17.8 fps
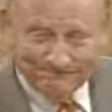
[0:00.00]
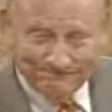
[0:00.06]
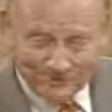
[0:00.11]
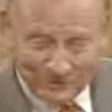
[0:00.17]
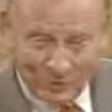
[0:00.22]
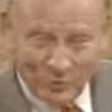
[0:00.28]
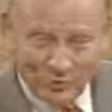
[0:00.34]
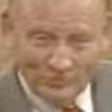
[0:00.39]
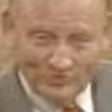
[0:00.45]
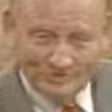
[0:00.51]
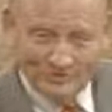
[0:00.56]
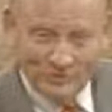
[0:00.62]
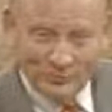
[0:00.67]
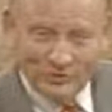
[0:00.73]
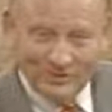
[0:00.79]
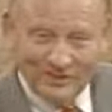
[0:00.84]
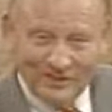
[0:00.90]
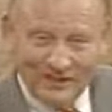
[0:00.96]
So
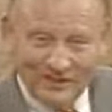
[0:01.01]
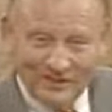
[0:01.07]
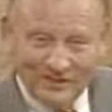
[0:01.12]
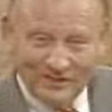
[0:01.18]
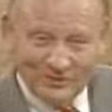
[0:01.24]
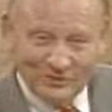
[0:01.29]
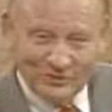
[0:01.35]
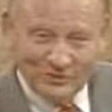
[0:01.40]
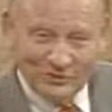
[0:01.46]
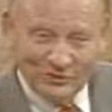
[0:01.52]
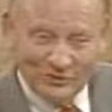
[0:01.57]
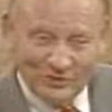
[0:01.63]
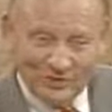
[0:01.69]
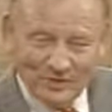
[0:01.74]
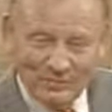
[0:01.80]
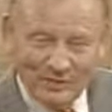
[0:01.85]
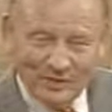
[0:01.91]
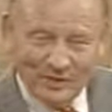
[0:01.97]
we're delighted to see you.
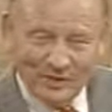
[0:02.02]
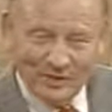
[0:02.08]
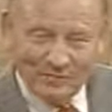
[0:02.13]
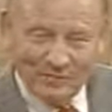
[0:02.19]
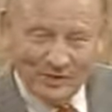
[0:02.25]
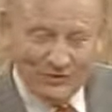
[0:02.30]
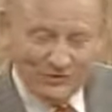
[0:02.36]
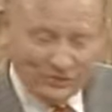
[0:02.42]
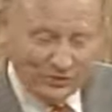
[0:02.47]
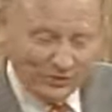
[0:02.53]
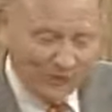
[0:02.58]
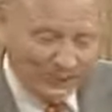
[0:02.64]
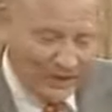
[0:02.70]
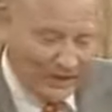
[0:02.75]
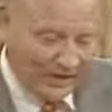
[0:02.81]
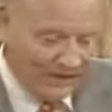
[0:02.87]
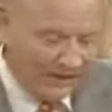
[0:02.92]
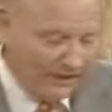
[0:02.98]
May God bless you.
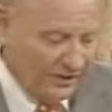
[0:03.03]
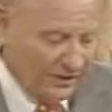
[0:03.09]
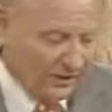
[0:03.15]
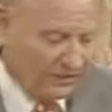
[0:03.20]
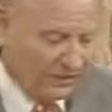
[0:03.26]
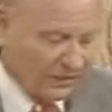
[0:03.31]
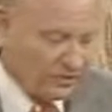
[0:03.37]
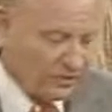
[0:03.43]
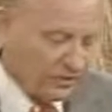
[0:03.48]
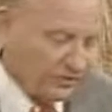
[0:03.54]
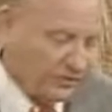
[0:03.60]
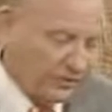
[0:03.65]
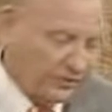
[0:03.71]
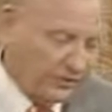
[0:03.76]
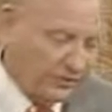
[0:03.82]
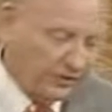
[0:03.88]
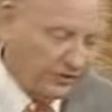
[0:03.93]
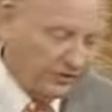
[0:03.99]
In this special
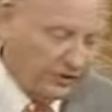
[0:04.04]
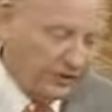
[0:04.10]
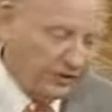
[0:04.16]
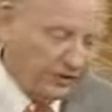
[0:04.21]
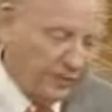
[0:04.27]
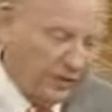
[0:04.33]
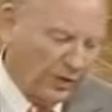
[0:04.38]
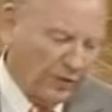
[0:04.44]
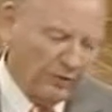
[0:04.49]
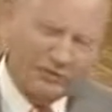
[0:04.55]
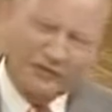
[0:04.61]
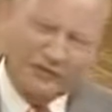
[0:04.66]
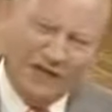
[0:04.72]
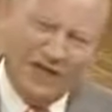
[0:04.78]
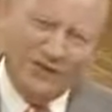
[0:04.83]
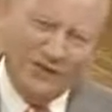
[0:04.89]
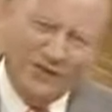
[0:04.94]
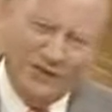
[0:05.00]
series of studies, what was
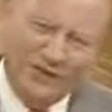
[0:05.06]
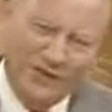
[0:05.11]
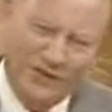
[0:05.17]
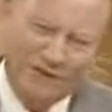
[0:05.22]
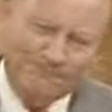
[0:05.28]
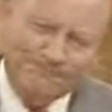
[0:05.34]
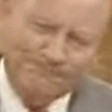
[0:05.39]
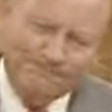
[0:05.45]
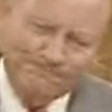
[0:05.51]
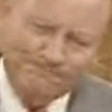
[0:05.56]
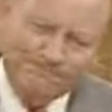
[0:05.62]
God doing